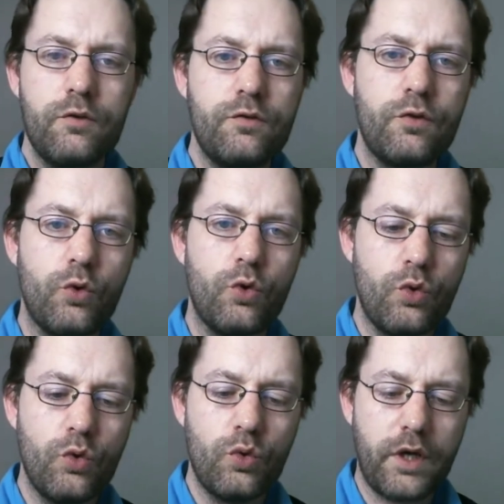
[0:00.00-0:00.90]

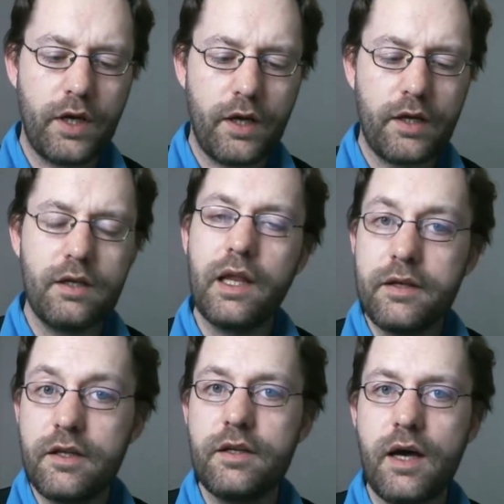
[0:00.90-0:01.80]
to and
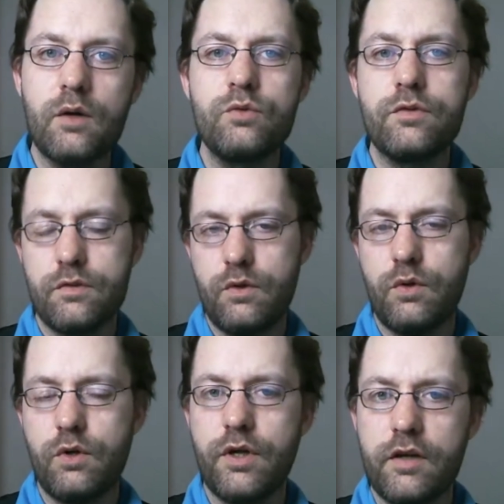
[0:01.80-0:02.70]
lend it out
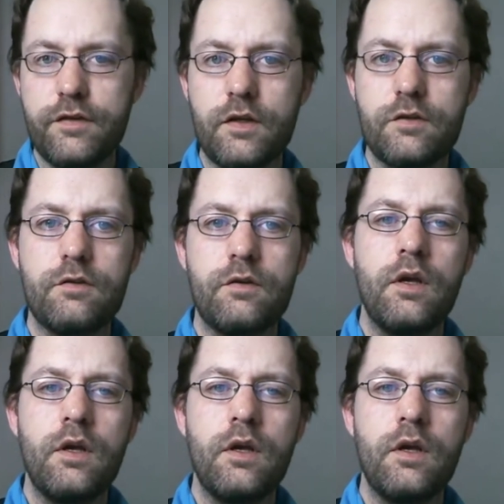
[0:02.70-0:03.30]
or give it